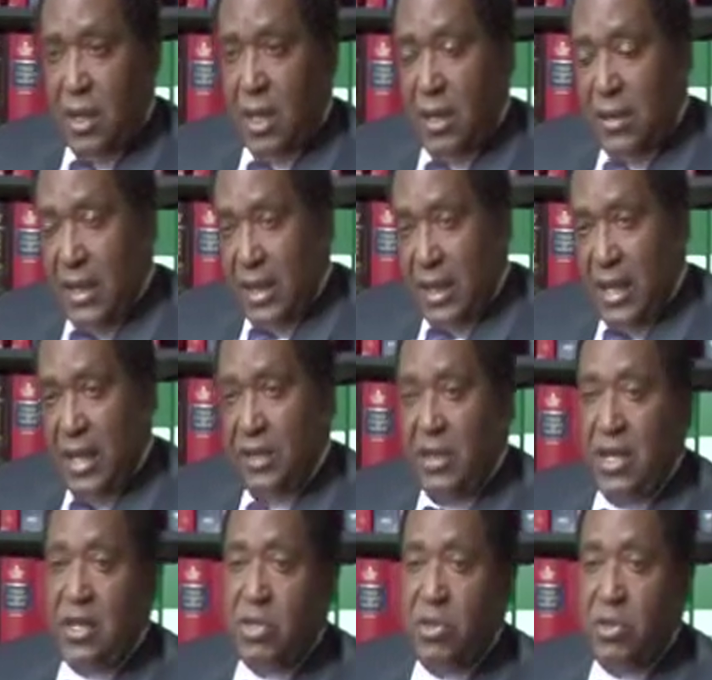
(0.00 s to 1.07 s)
and they can't
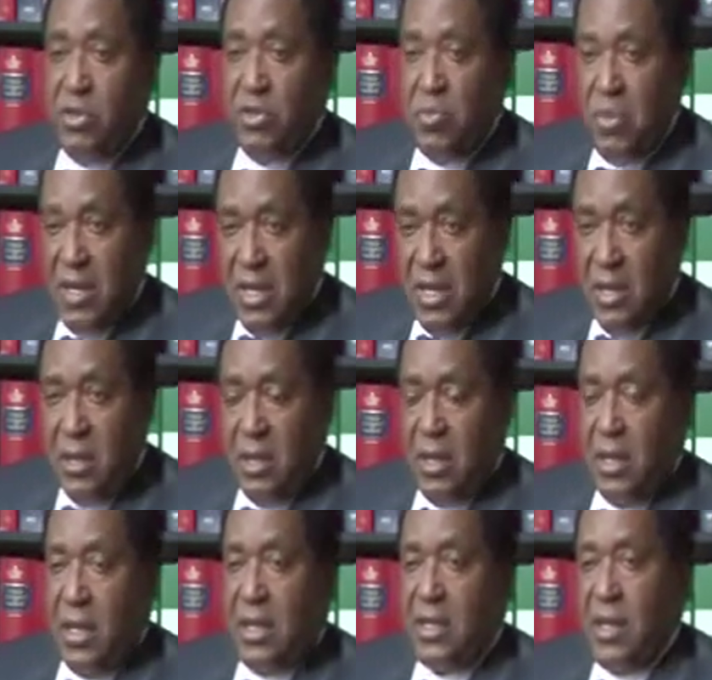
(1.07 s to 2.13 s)
then use me
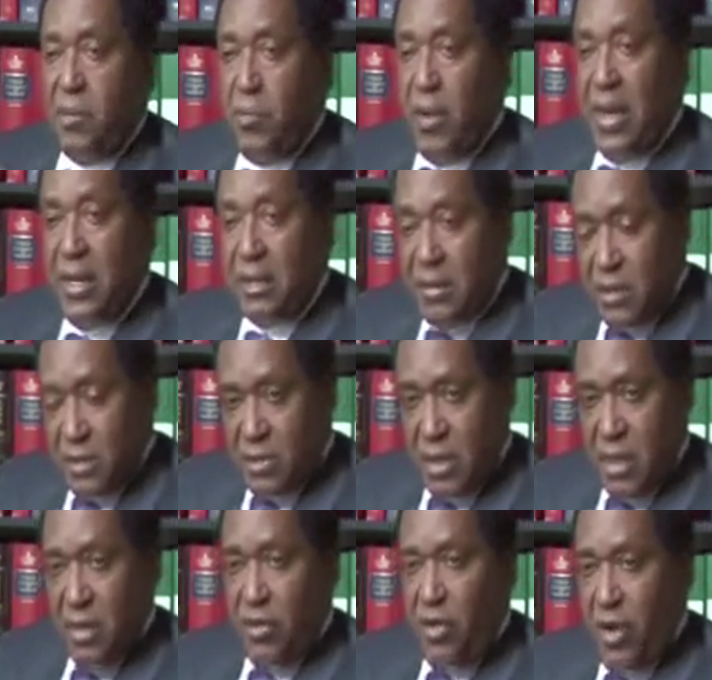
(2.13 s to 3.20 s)
as a basis
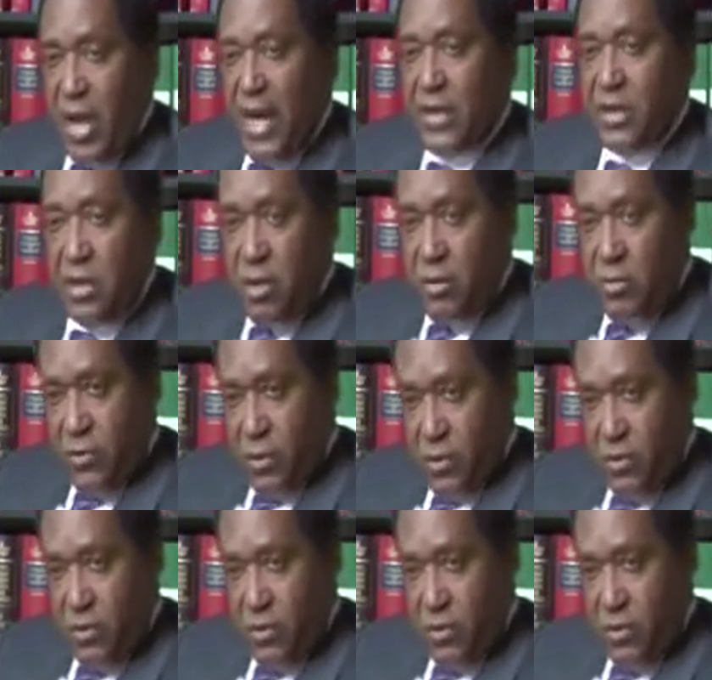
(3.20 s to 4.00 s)
not to go